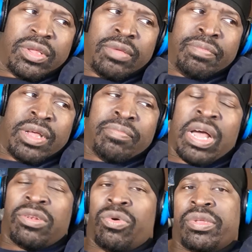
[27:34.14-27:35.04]
But my
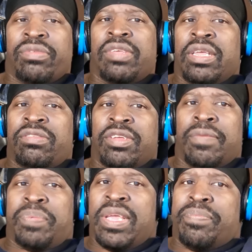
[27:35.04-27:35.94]
loyalty is to the
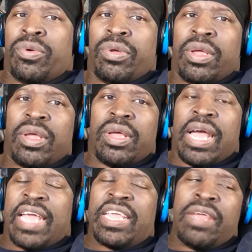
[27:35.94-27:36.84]
people.
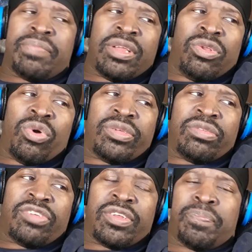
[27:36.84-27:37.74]
I can't be loyal
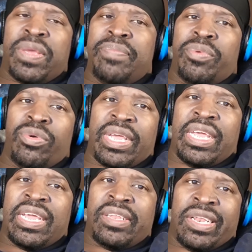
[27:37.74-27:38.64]
to the people
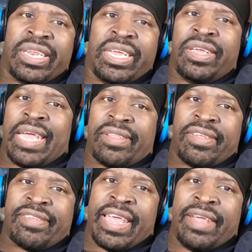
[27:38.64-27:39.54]
and the league at the
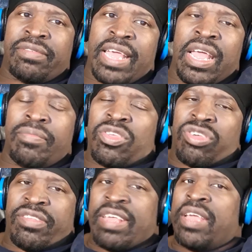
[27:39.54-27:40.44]
same time. It
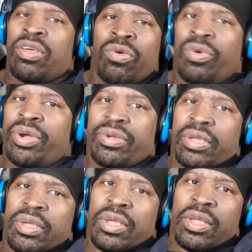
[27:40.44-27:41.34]
just ain't going to work.
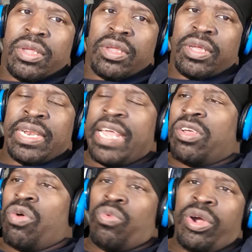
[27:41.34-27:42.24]
It ain't
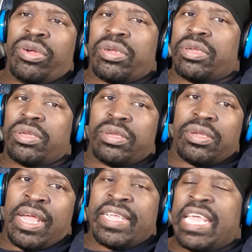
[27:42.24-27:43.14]
going to work.
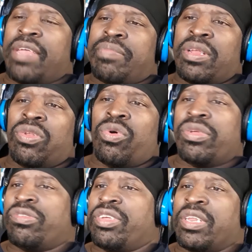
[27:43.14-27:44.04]
I can't be
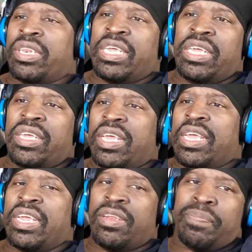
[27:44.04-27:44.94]
loyal to the league
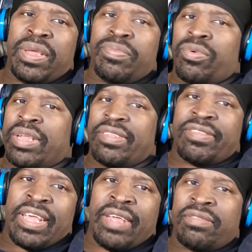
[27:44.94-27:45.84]
and the people at the
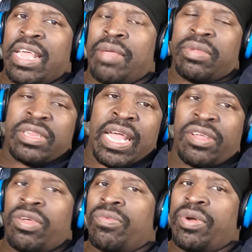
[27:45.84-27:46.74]
same time. It's not
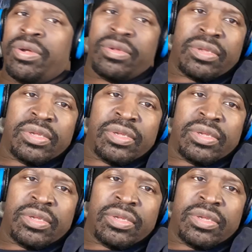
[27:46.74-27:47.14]
going to work.